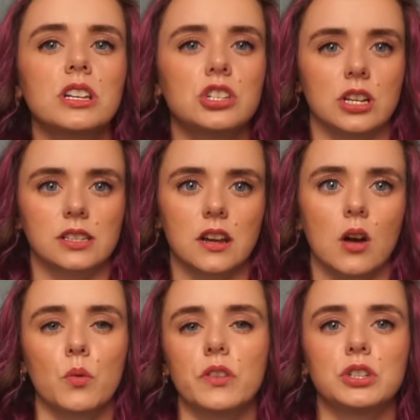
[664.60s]
to Jessica,
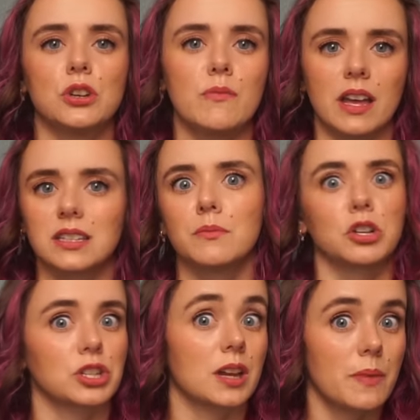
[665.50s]
when the two met,
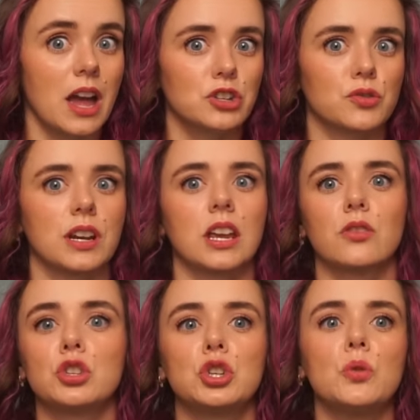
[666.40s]
much like Patrick,
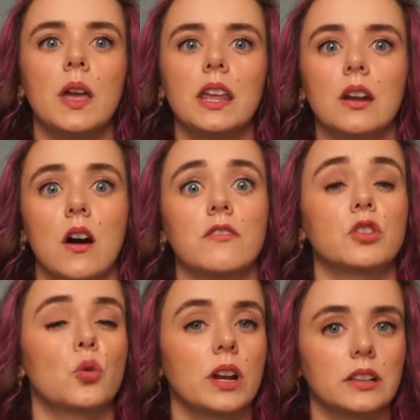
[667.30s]
the two hit it off
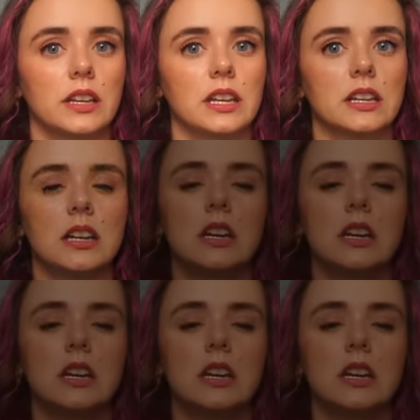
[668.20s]
quickly.